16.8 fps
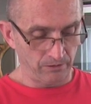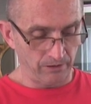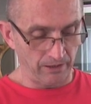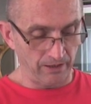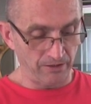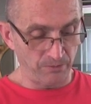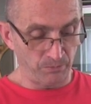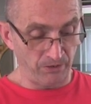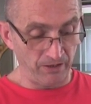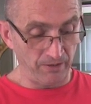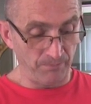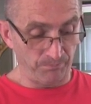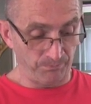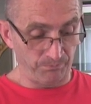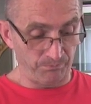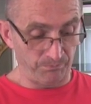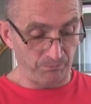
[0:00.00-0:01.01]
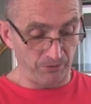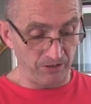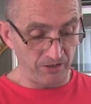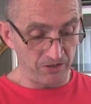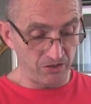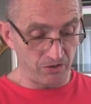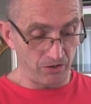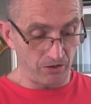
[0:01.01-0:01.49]
Okay, it's pretty
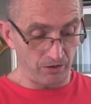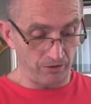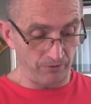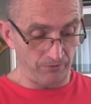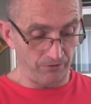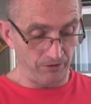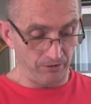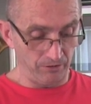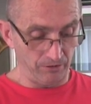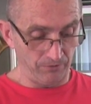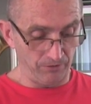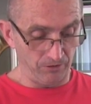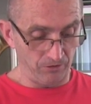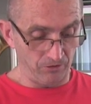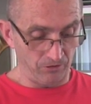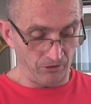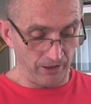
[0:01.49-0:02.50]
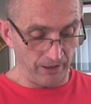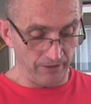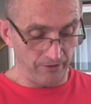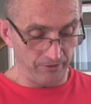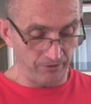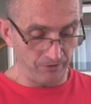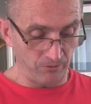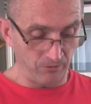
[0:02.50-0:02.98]
pretty strong. If you're going to be
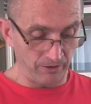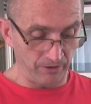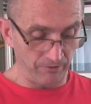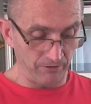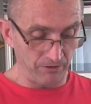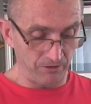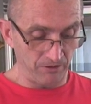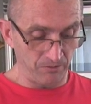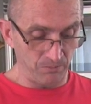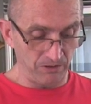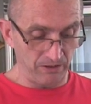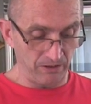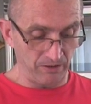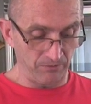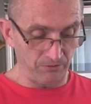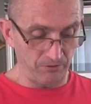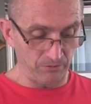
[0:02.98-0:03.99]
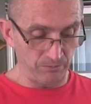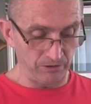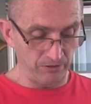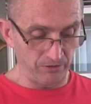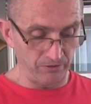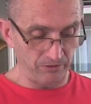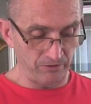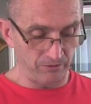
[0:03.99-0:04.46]
trying this or whatever, just be careful
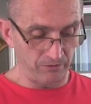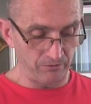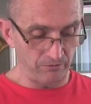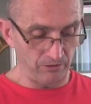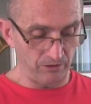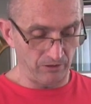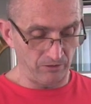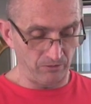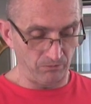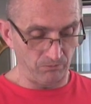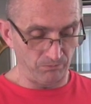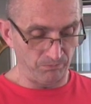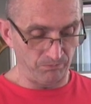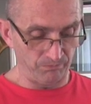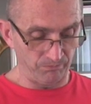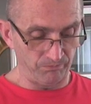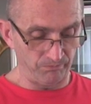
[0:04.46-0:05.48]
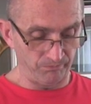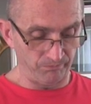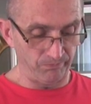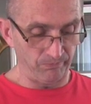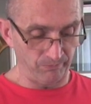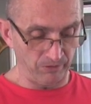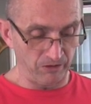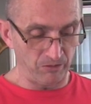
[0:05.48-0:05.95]
because it, it's
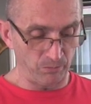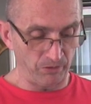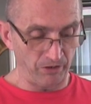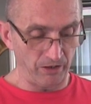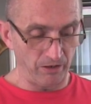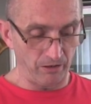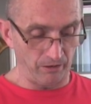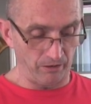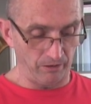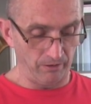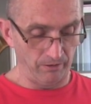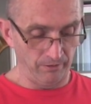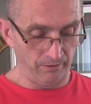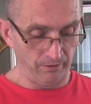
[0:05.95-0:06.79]
it's pretty hot.